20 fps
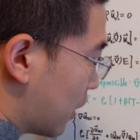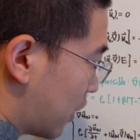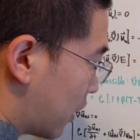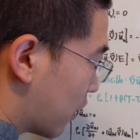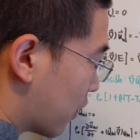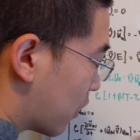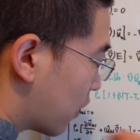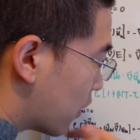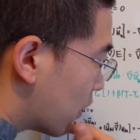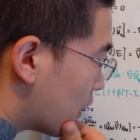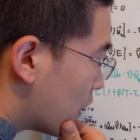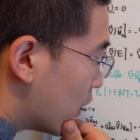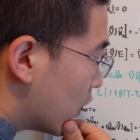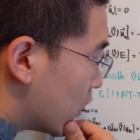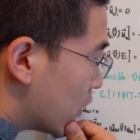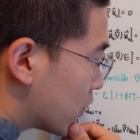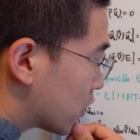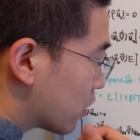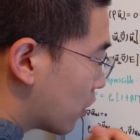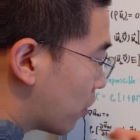here.
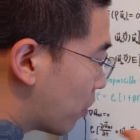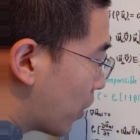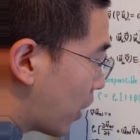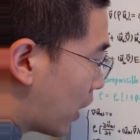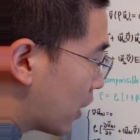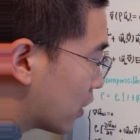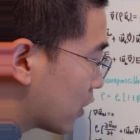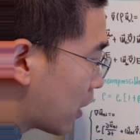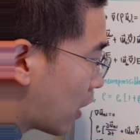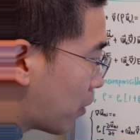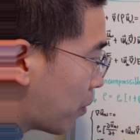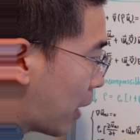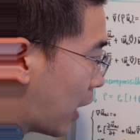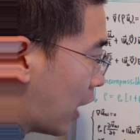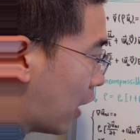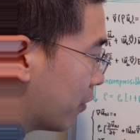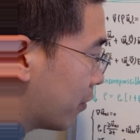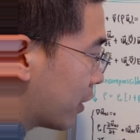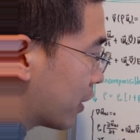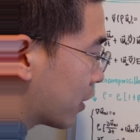So we ended up
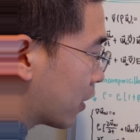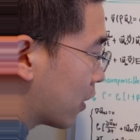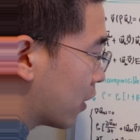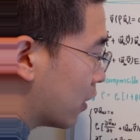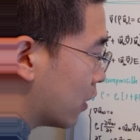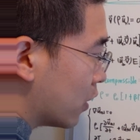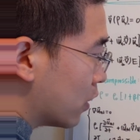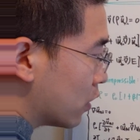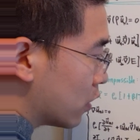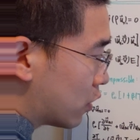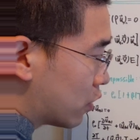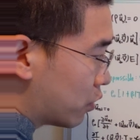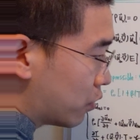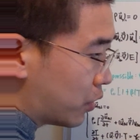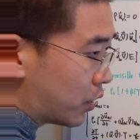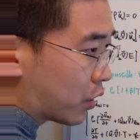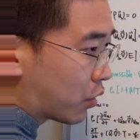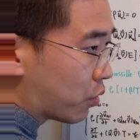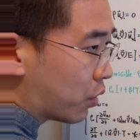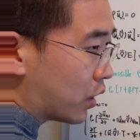having two
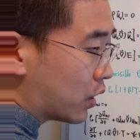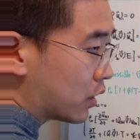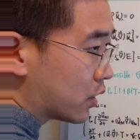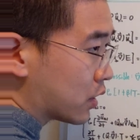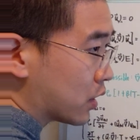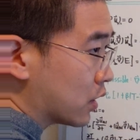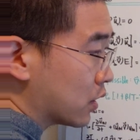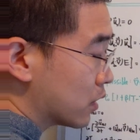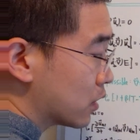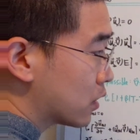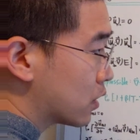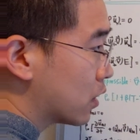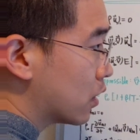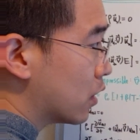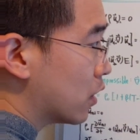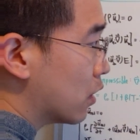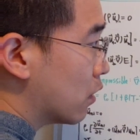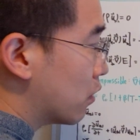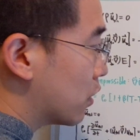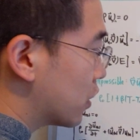equations
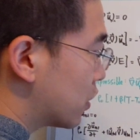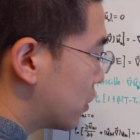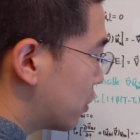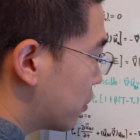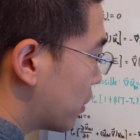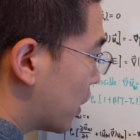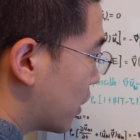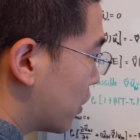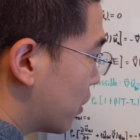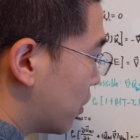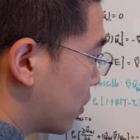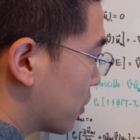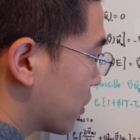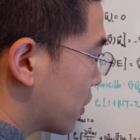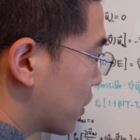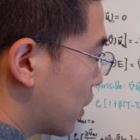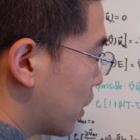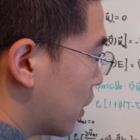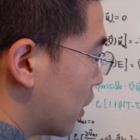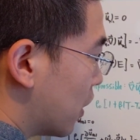with two
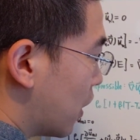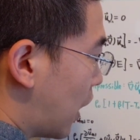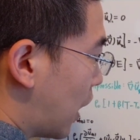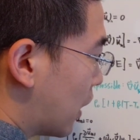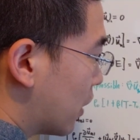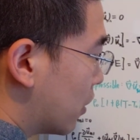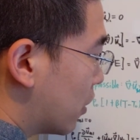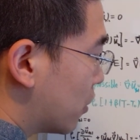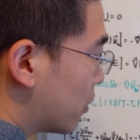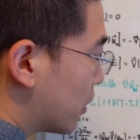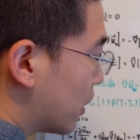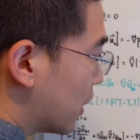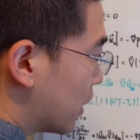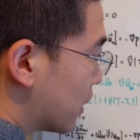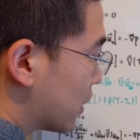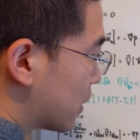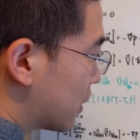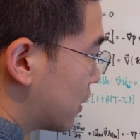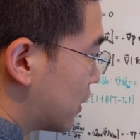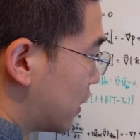unknowns. Unknown
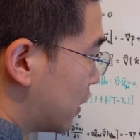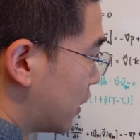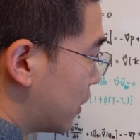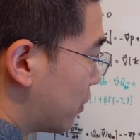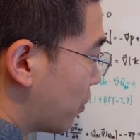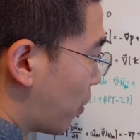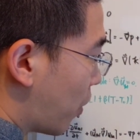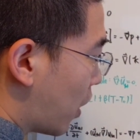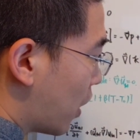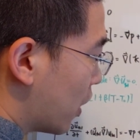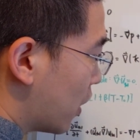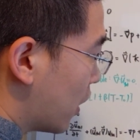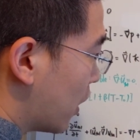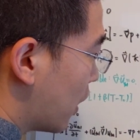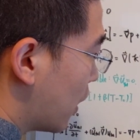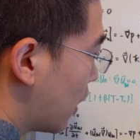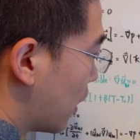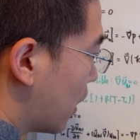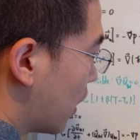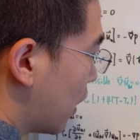is T1
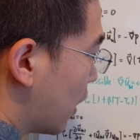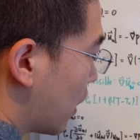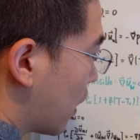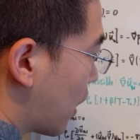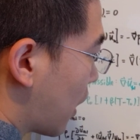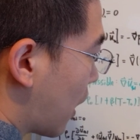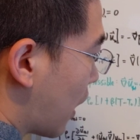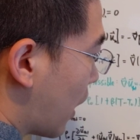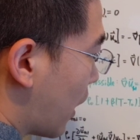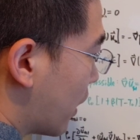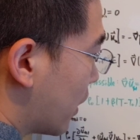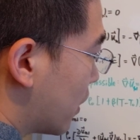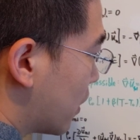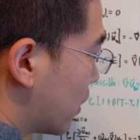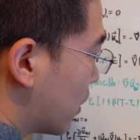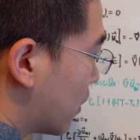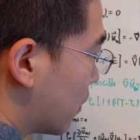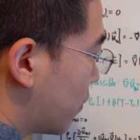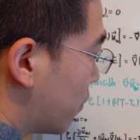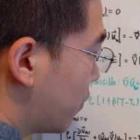and
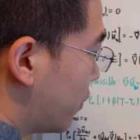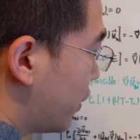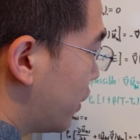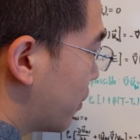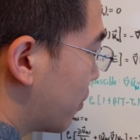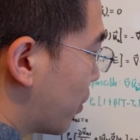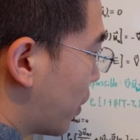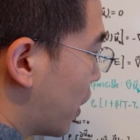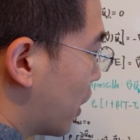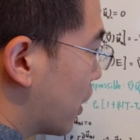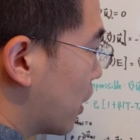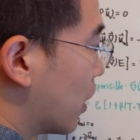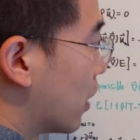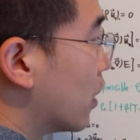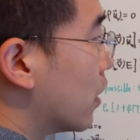V1.